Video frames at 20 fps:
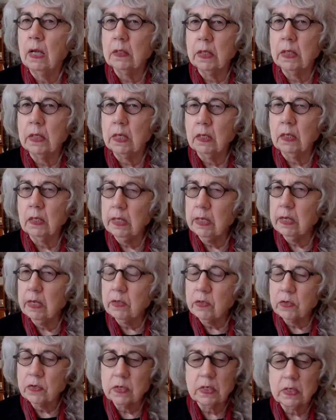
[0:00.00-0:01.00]
a little
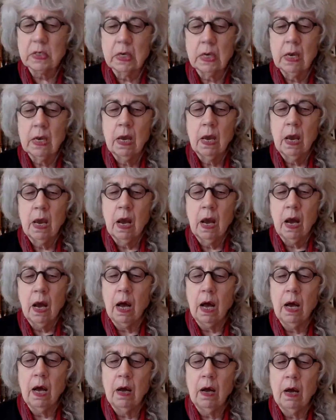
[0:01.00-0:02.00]
list
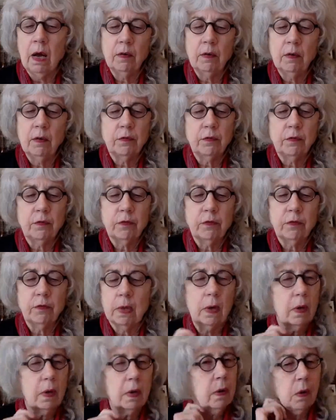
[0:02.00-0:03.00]
of
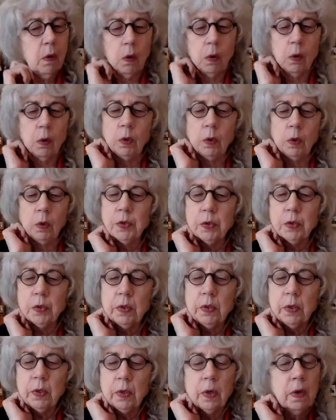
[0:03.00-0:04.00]

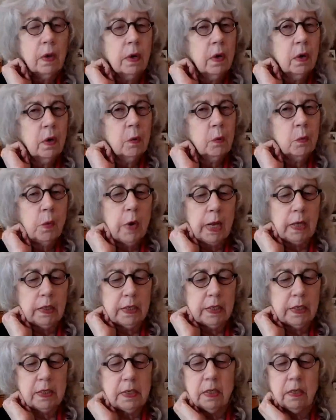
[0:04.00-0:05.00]
older
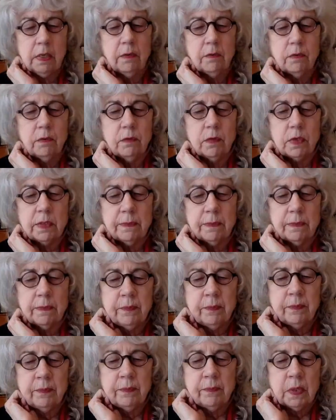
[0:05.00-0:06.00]

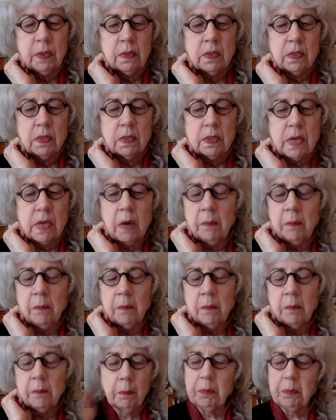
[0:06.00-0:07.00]
relatives,
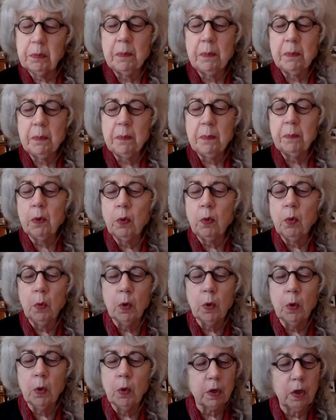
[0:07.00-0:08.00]
some
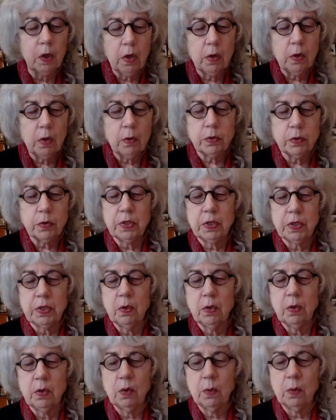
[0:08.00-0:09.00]
people who were
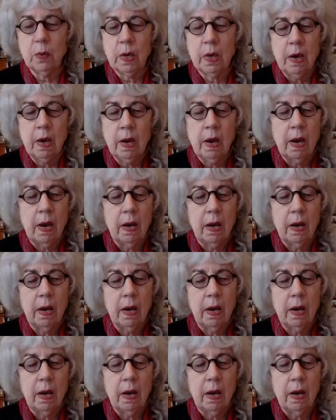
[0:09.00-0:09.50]
close to you,